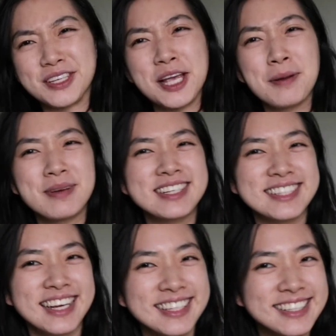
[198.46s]
that make
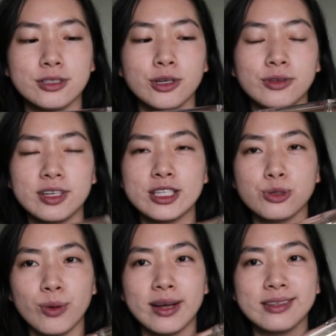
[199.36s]
sense? So this
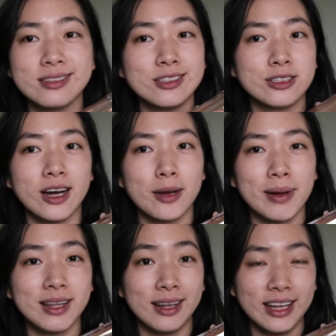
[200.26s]
one, to talk about
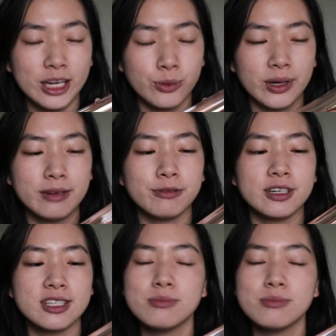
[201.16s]
the liquid, first